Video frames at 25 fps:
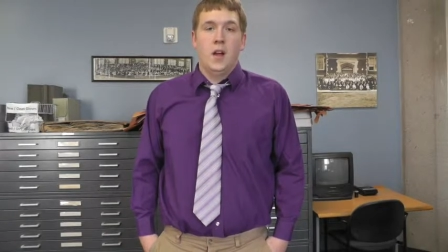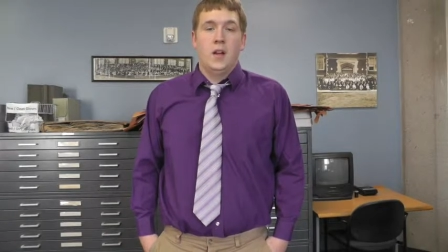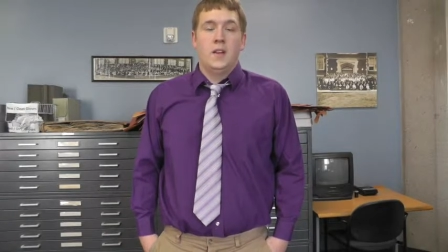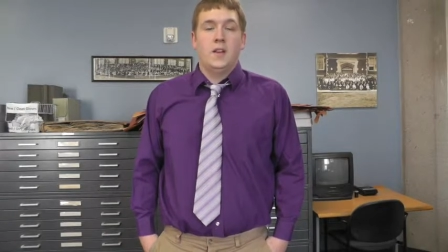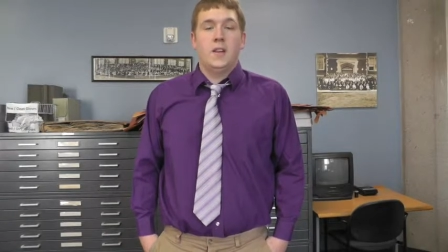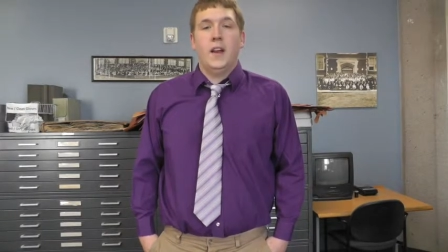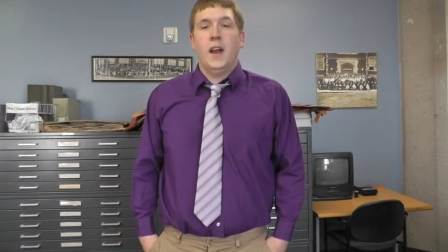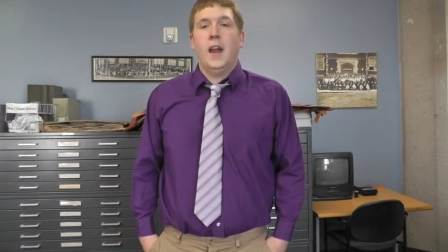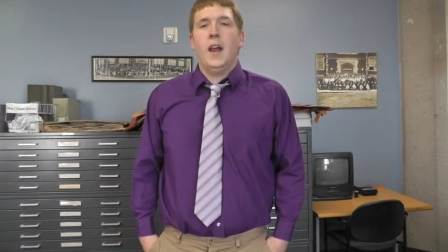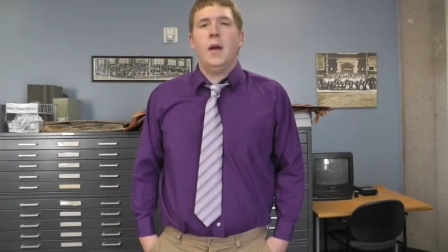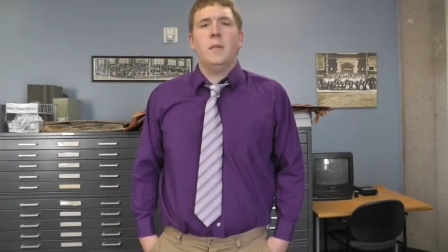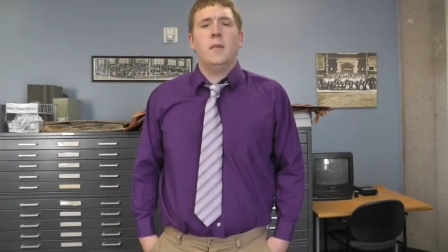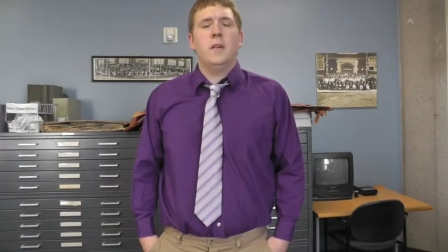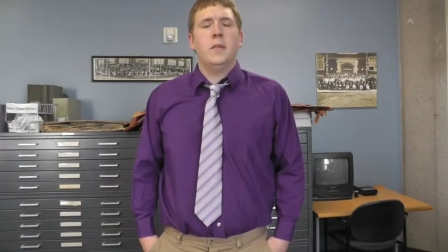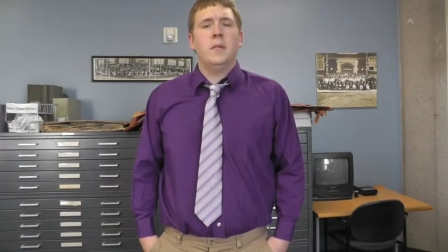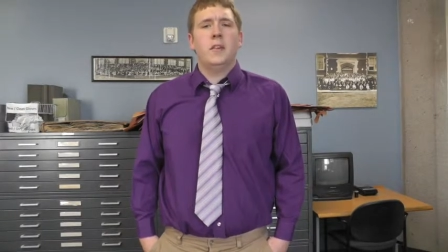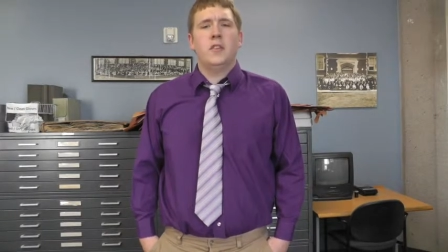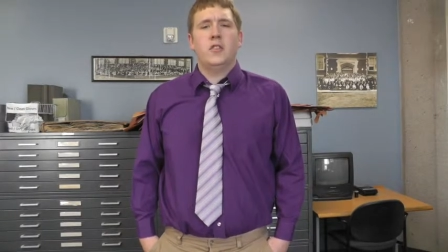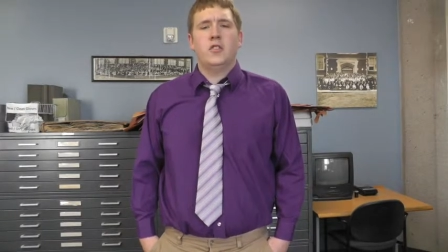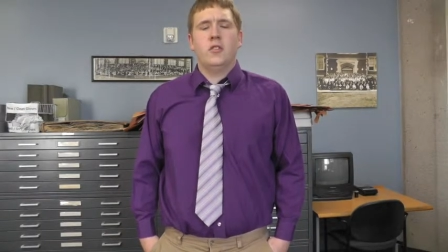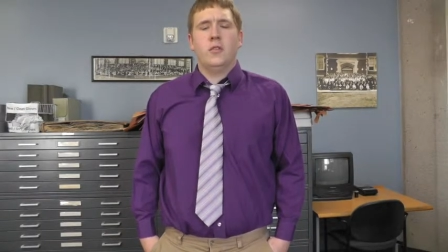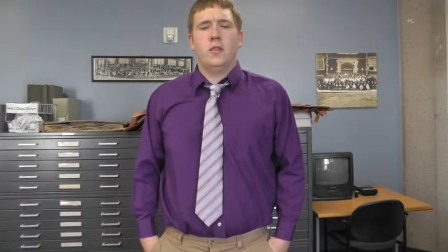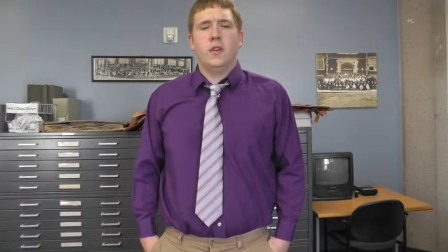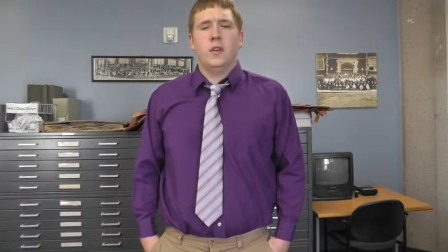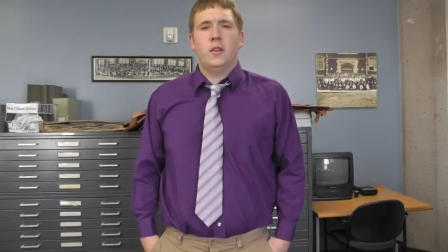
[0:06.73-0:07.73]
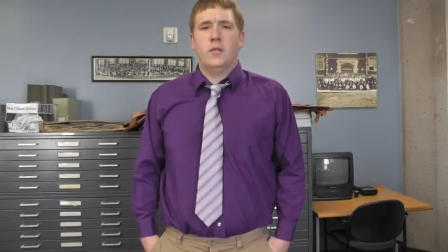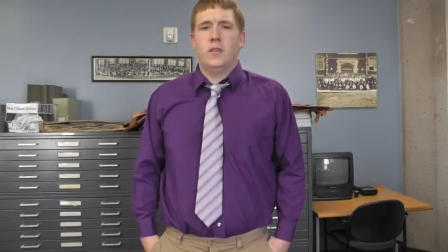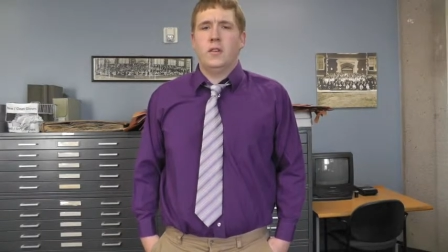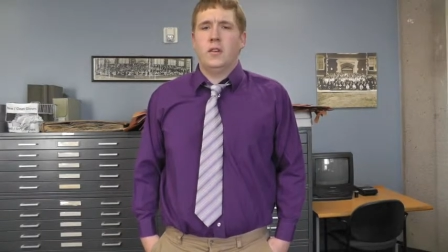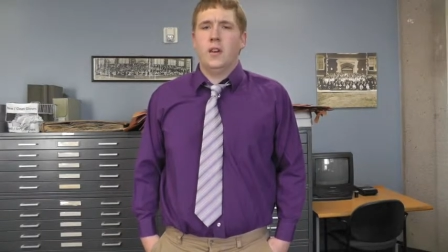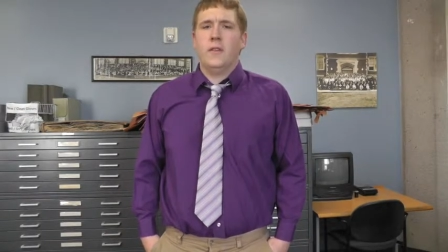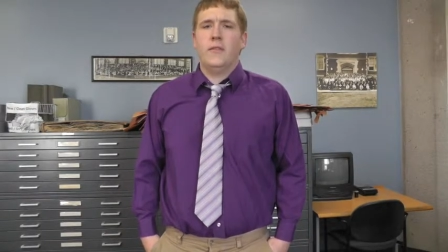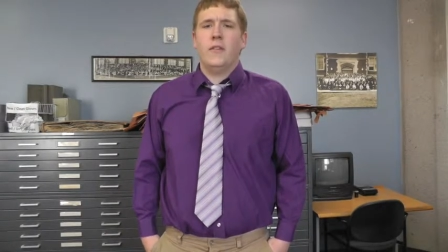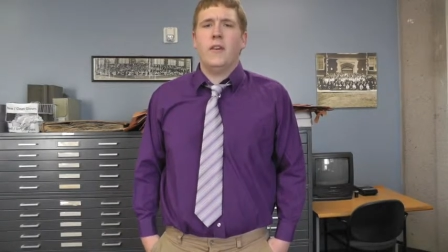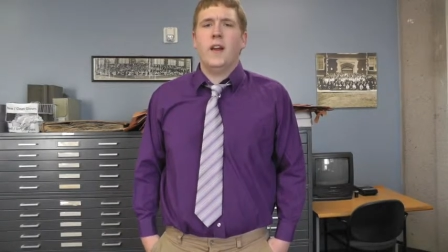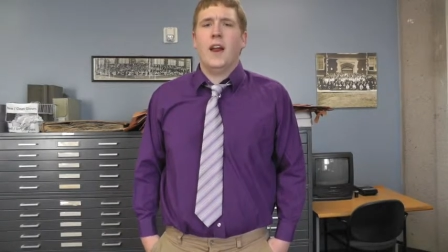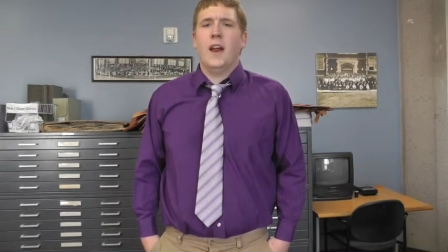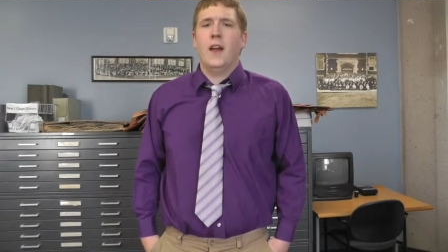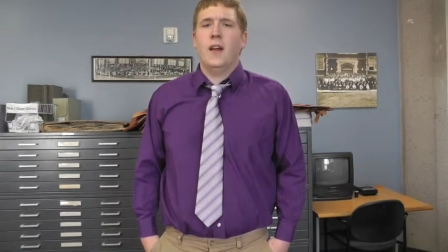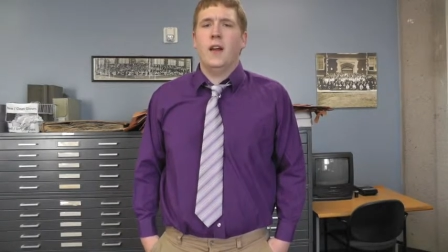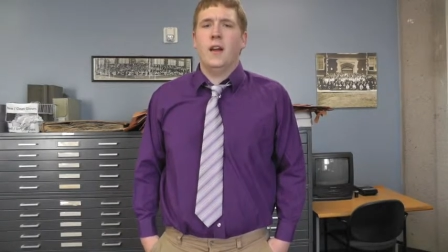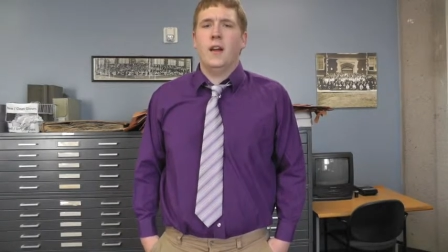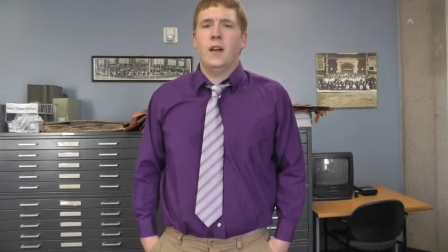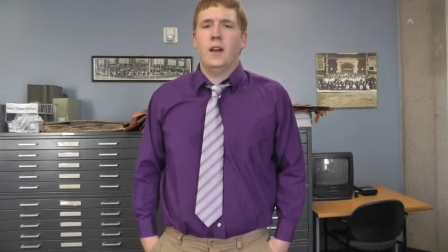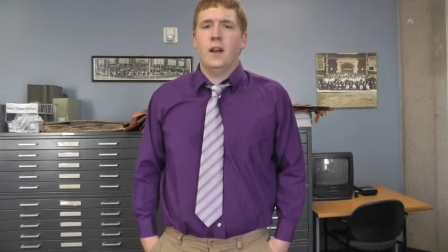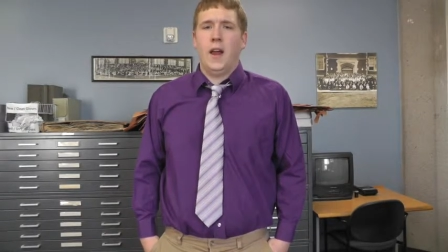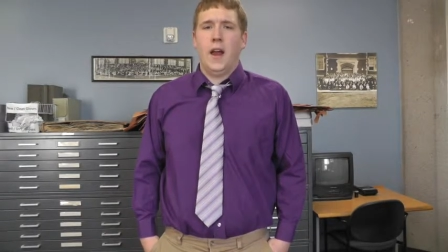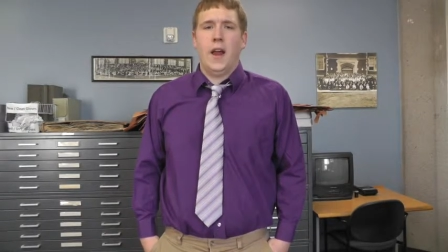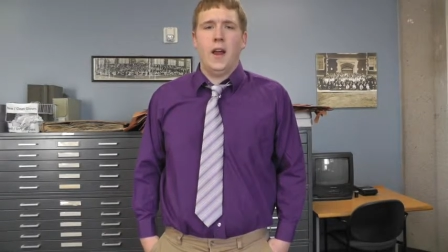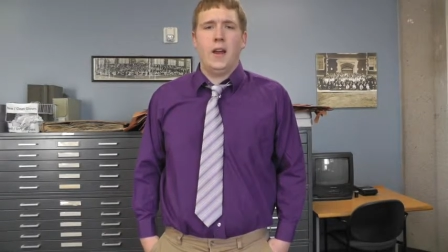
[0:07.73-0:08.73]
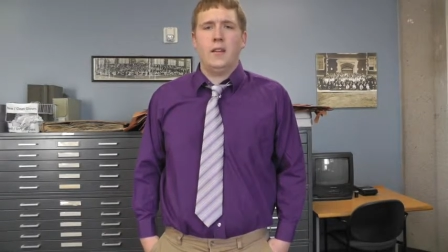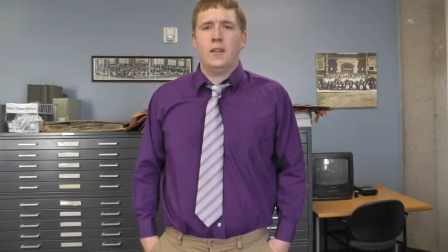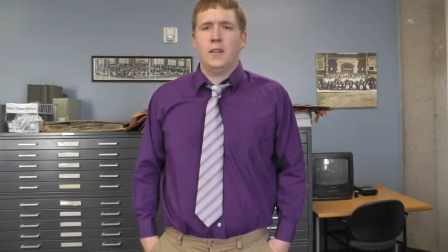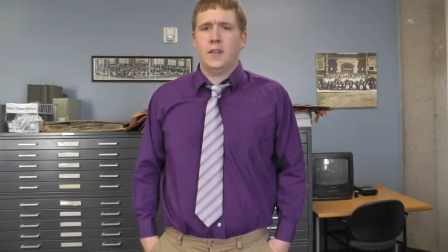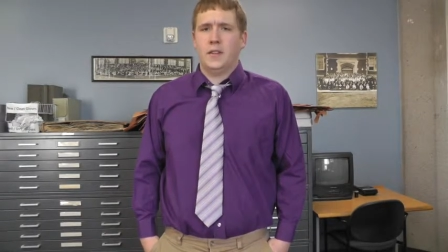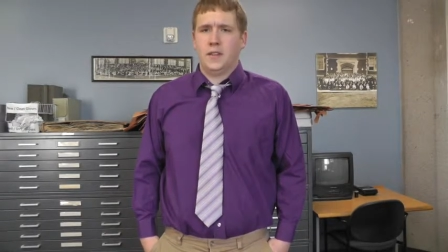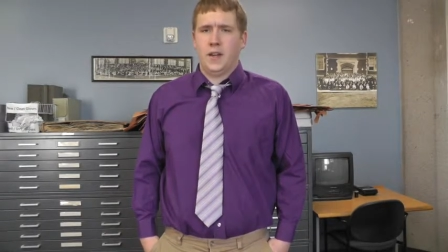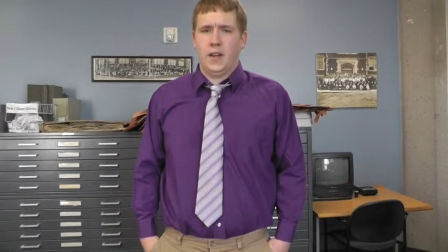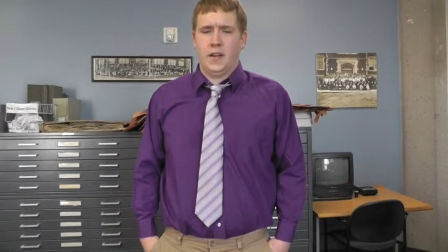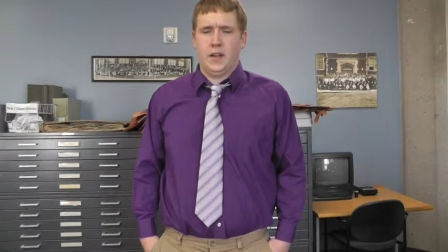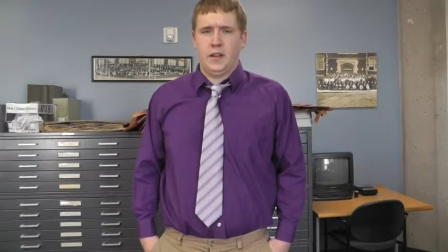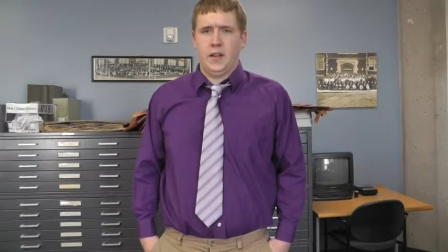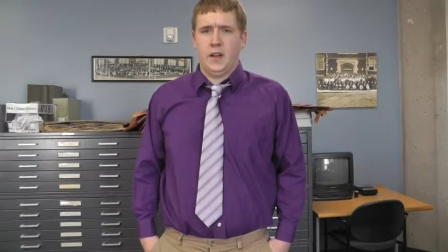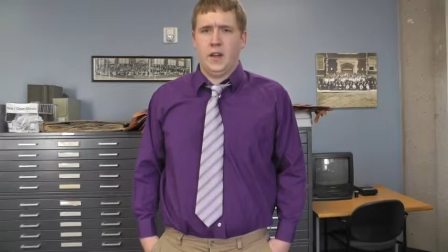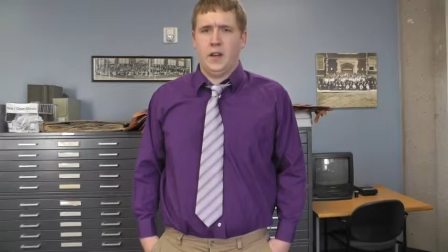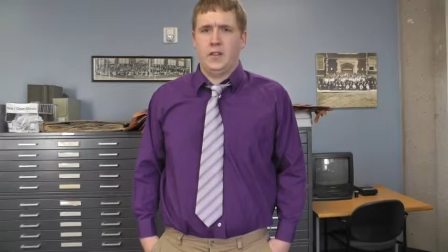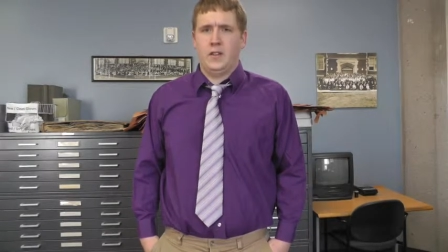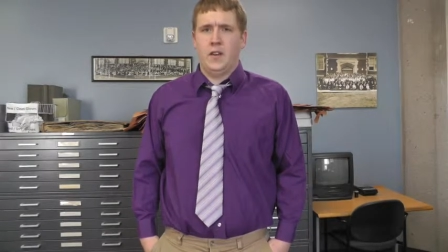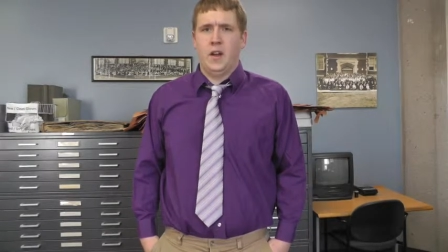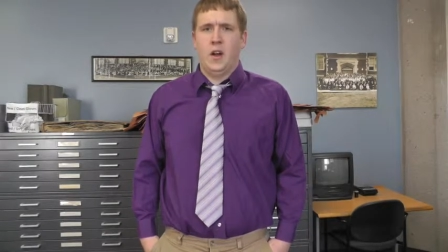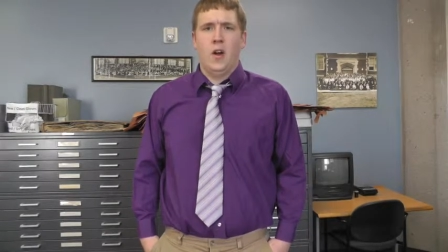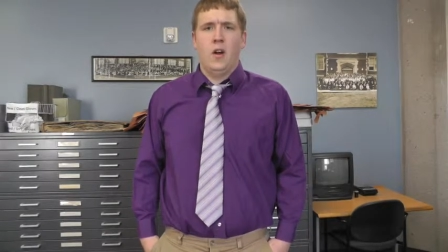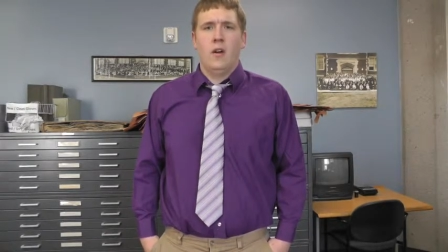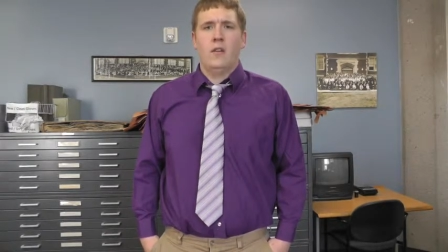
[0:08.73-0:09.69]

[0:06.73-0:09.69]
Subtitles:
Today I'm going to be showing you different handling techniques